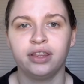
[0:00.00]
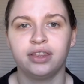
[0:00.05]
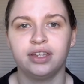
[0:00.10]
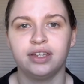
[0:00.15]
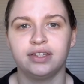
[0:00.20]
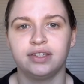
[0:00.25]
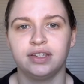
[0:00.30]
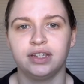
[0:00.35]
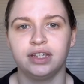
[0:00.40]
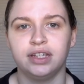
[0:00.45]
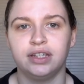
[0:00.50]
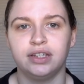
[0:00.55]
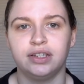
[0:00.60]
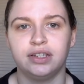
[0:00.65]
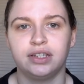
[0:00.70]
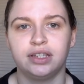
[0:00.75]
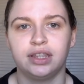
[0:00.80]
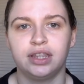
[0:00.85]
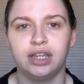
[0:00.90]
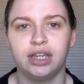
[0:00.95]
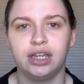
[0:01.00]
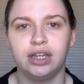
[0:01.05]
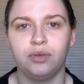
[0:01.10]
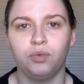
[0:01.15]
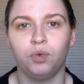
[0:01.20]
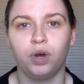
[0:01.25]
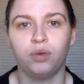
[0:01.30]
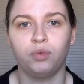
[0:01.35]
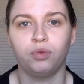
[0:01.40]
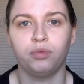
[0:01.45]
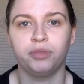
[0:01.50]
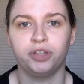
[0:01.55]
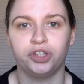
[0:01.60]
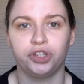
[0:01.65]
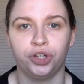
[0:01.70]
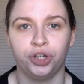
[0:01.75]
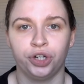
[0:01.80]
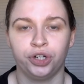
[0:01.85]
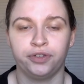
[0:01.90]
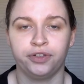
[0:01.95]
This is the one woman
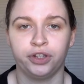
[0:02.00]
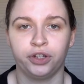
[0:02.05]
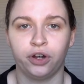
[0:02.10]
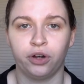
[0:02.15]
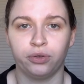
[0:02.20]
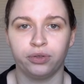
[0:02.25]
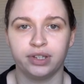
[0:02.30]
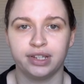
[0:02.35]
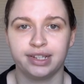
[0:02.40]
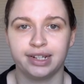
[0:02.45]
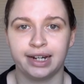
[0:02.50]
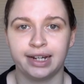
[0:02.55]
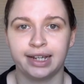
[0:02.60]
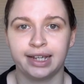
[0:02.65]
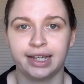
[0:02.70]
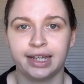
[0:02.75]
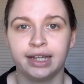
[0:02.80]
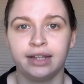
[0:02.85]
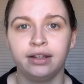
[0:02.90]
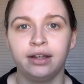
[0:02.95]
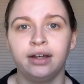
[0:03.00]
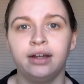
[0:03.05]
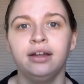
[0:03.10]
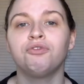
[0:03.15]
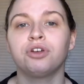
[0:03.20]
search for the Golden State Killer.